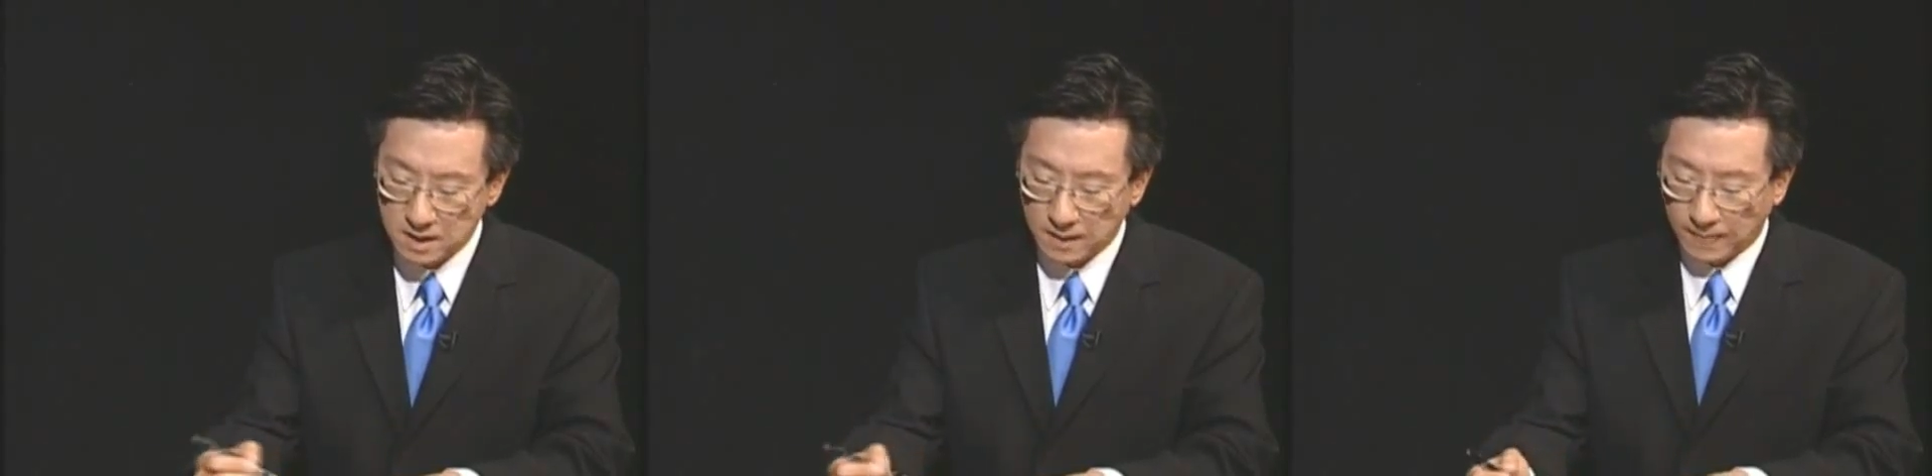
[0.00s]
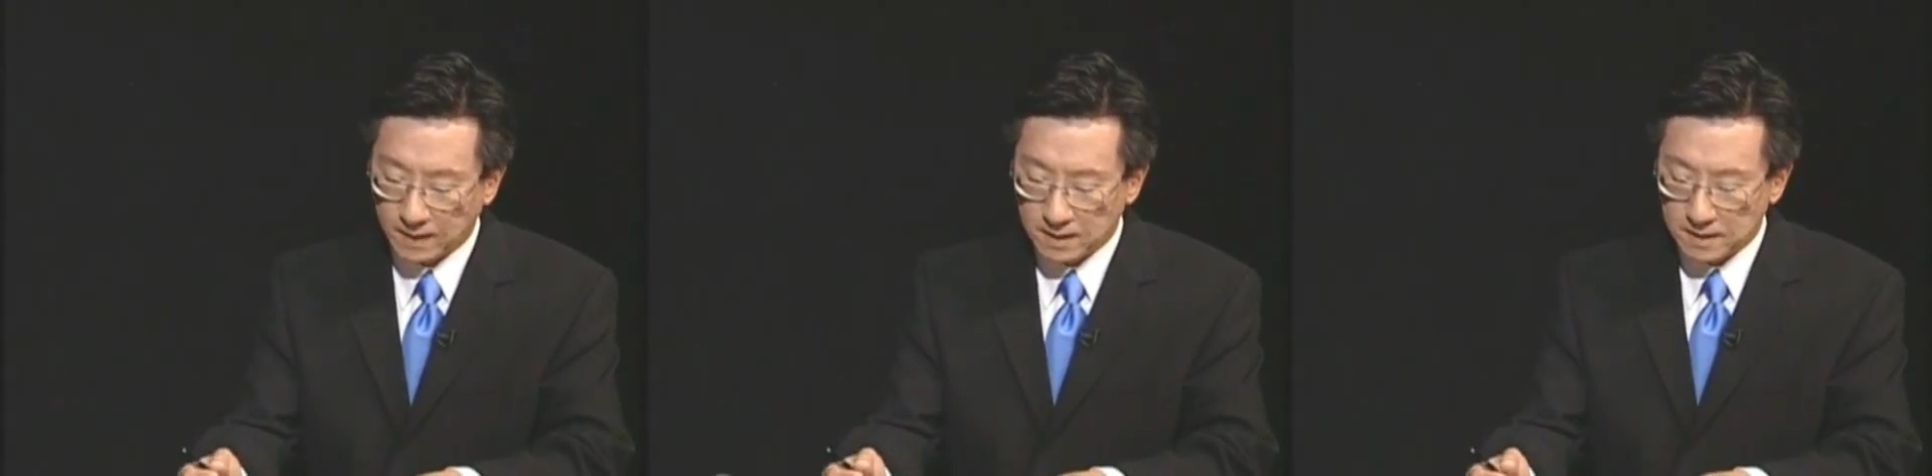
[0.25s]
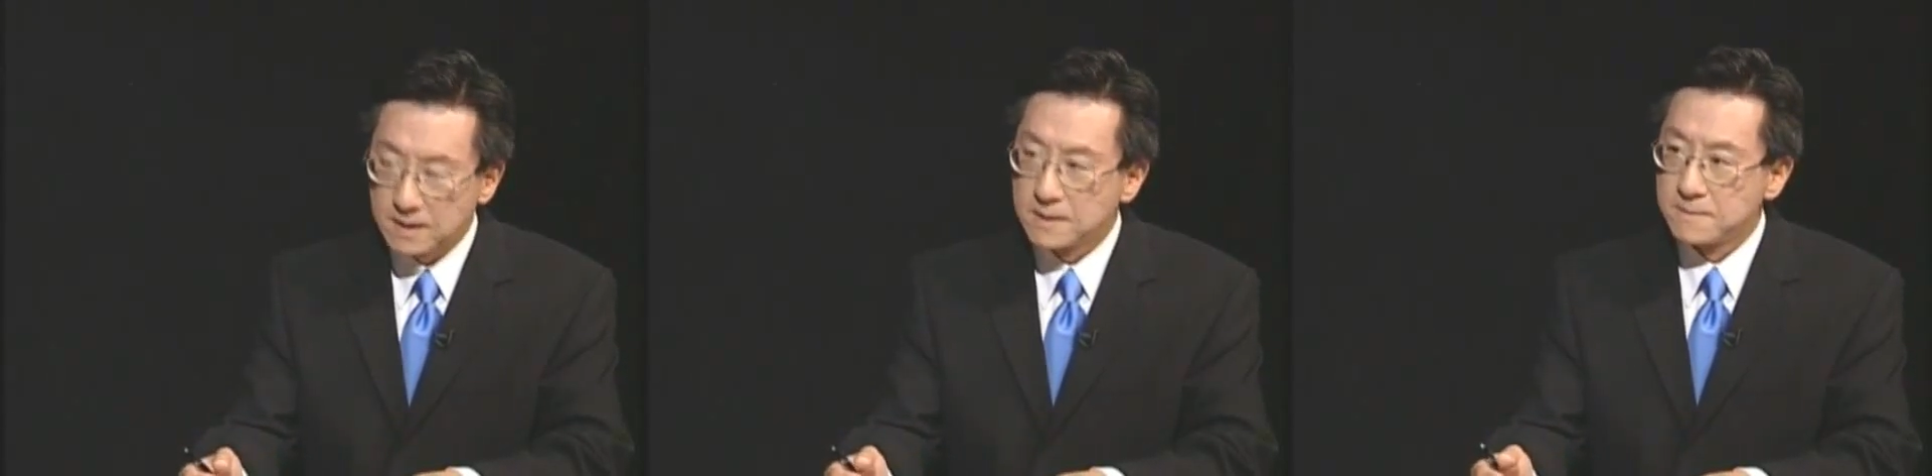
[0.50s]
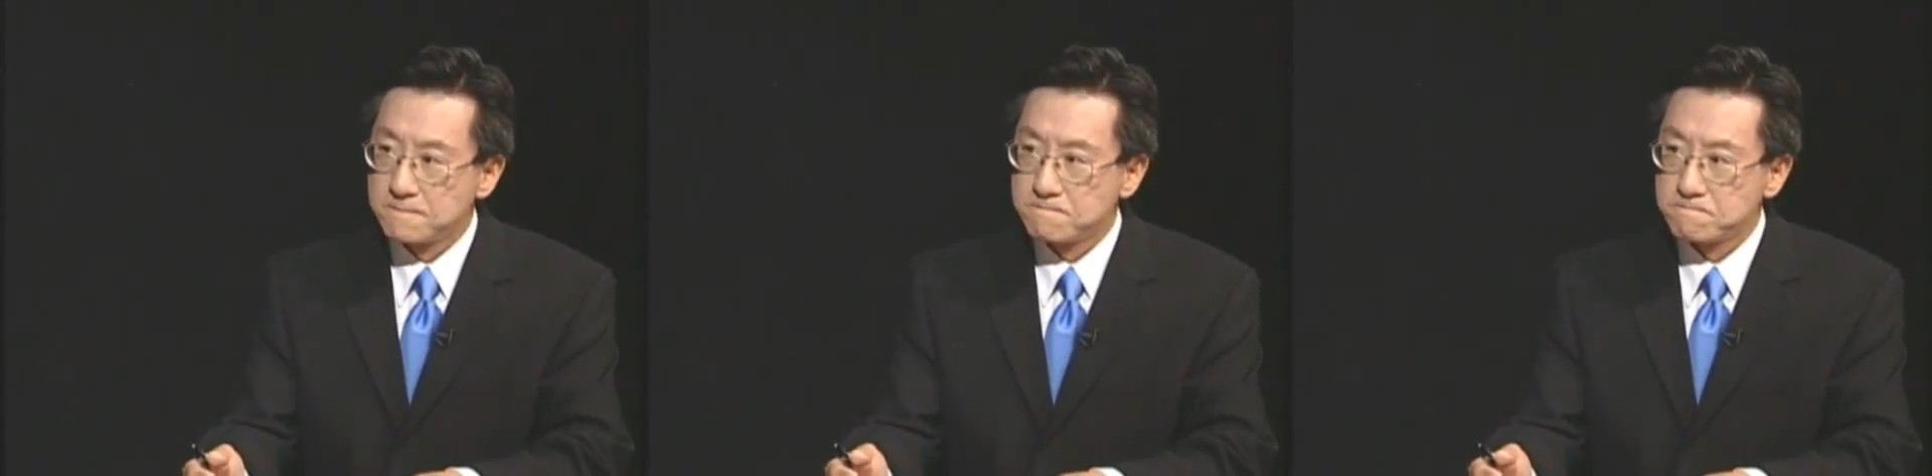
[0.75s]
But now, how
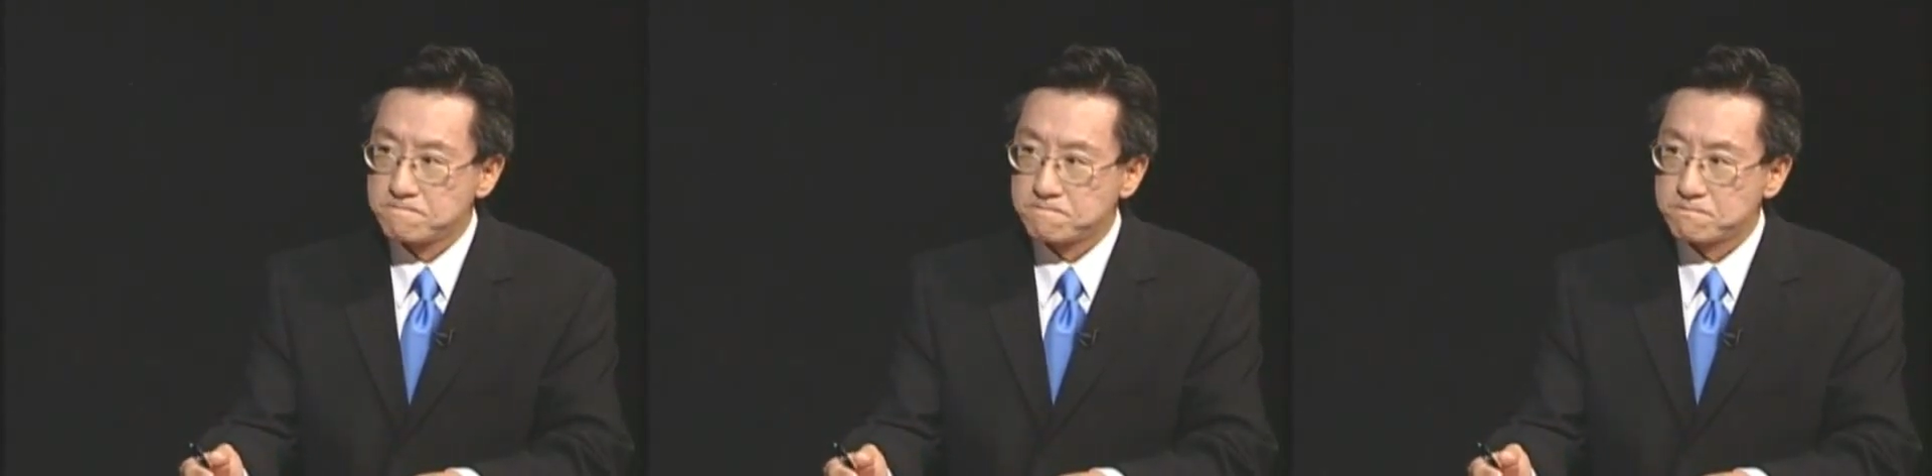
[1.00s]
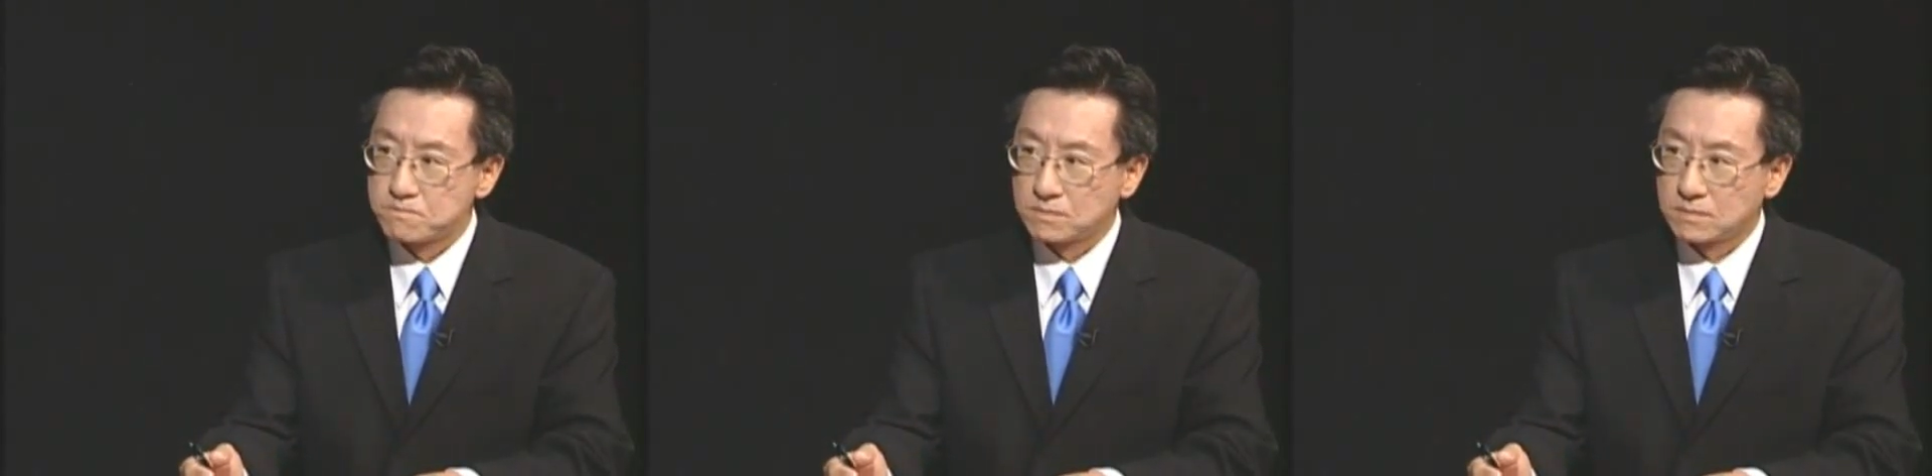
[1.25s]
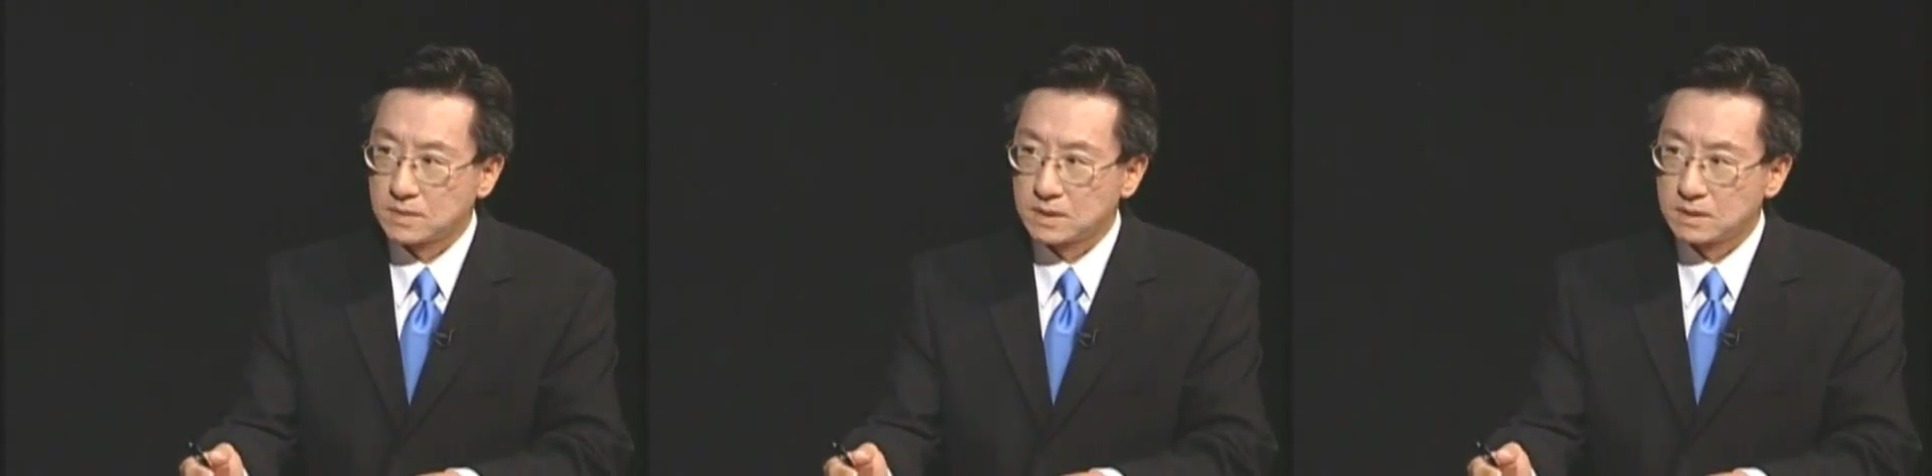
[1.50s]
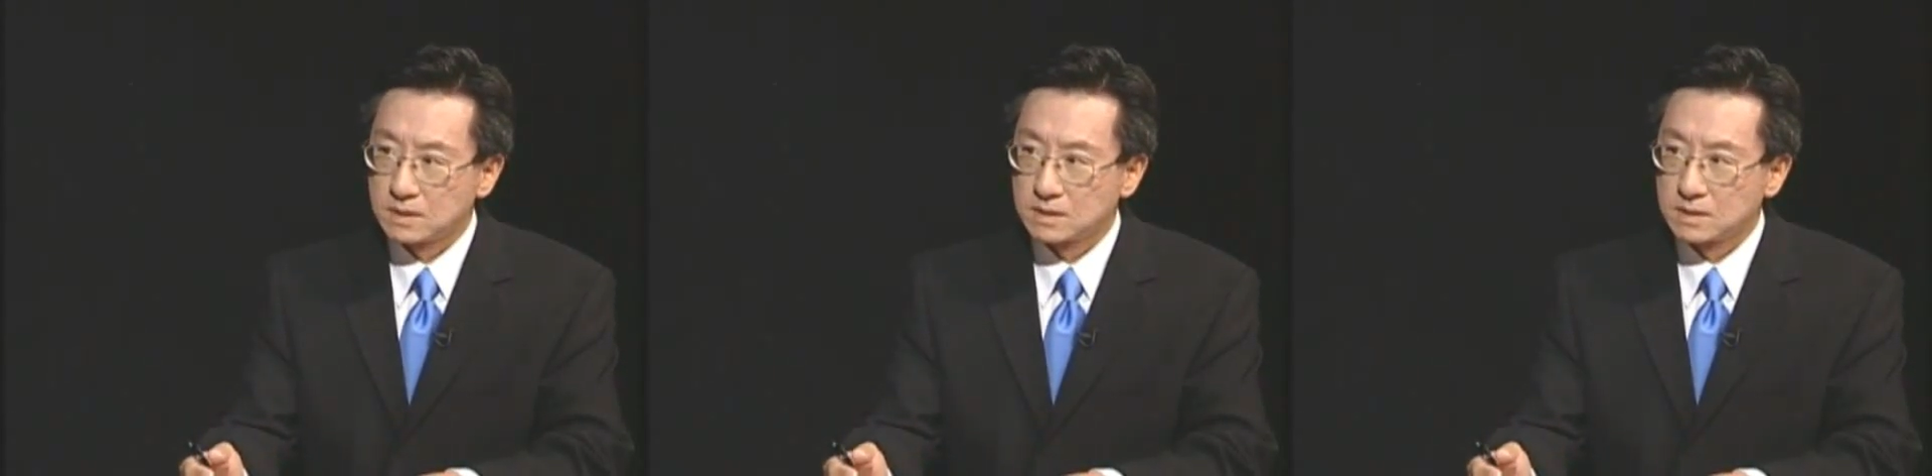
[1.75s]
does that make me
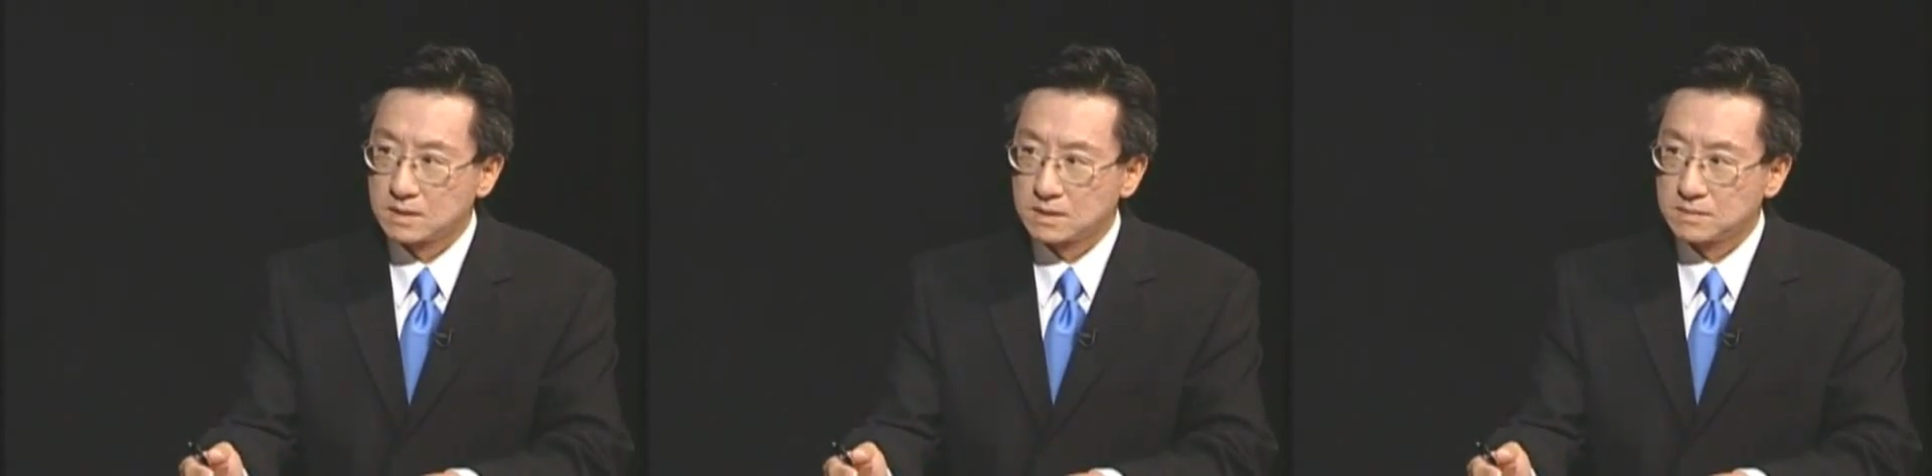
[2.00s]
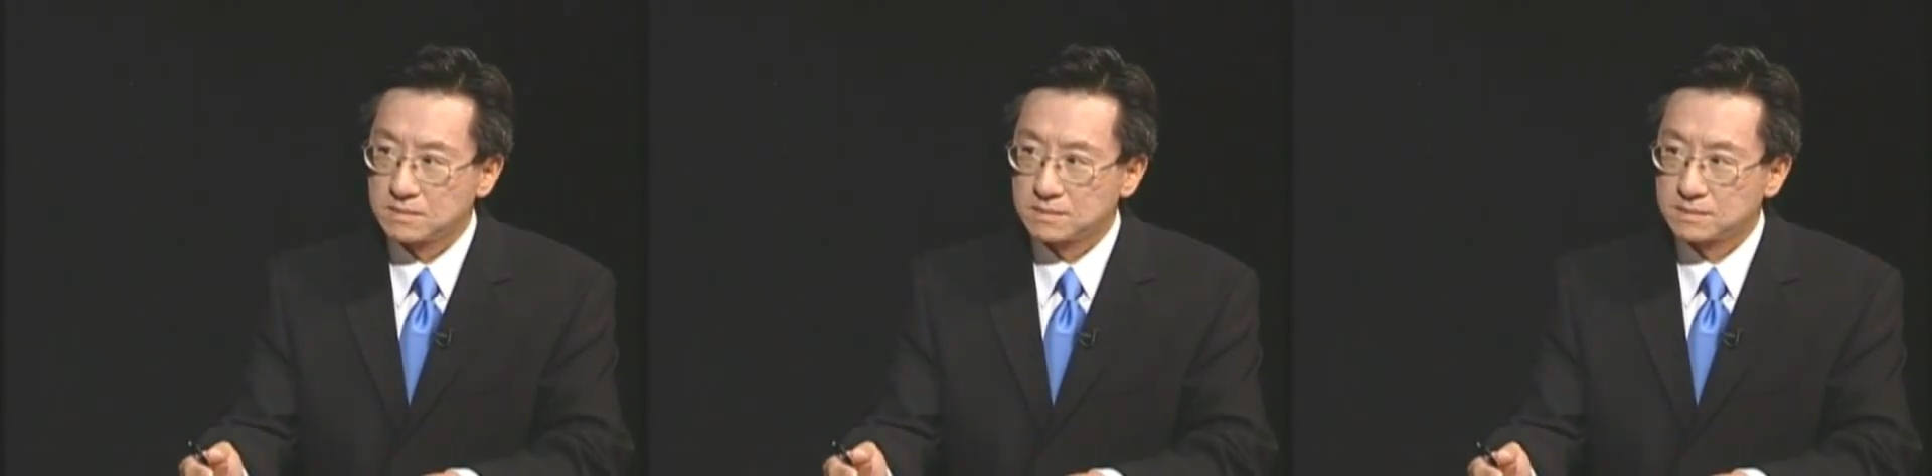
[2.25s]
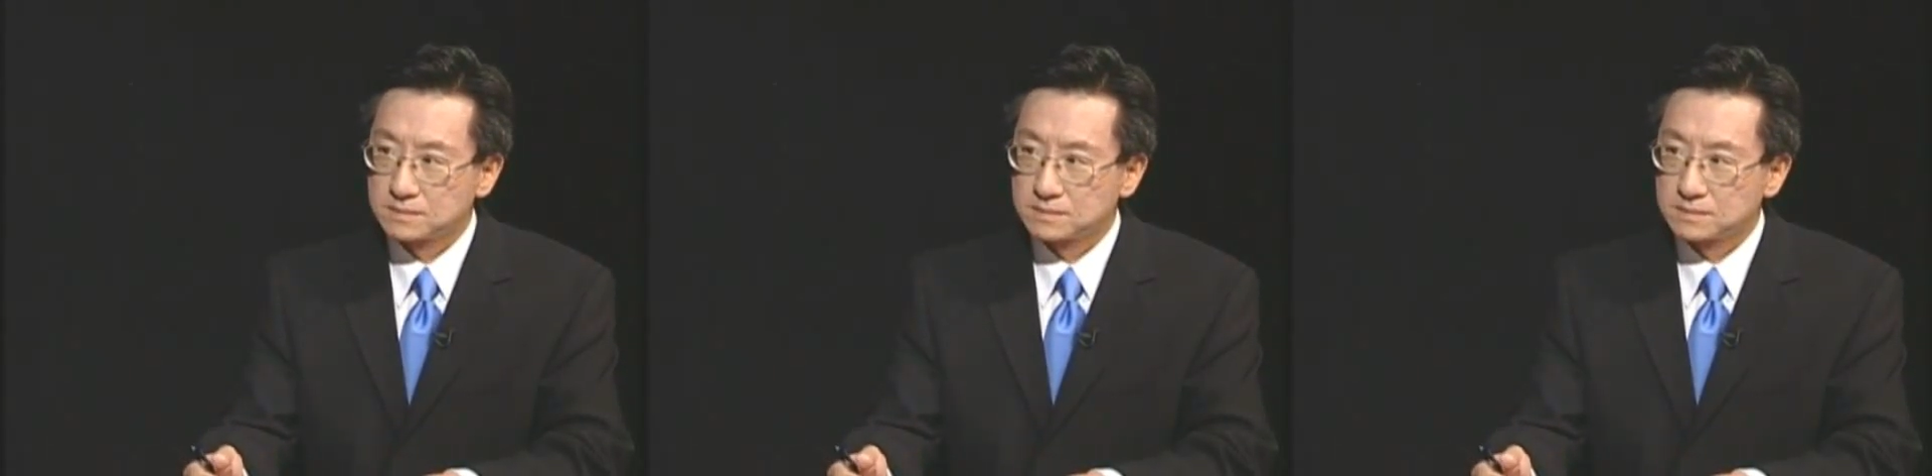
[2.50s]
anti-China?